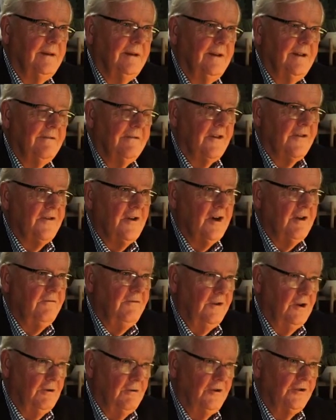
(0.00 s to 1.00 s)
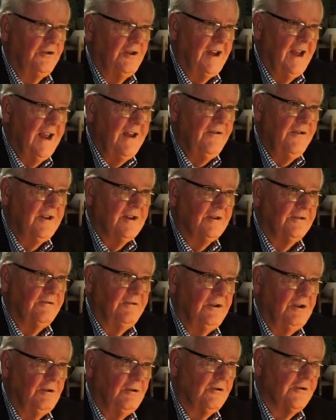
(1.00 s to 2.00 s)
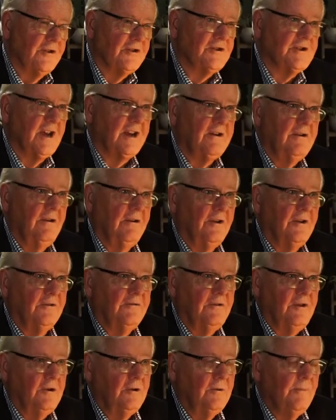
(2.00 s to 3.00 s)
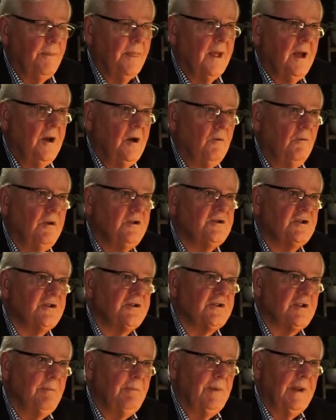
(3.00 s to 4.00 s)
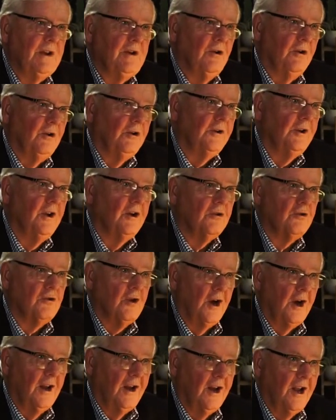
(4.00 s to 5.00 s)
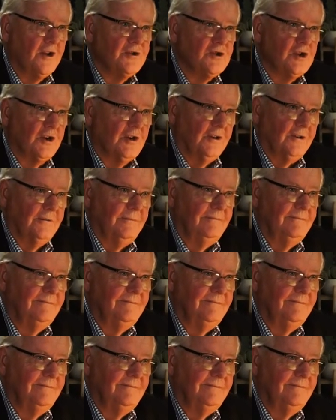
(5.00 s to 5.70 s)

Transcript: The third view is the atheist view or the secularist view, which is simply called chronological.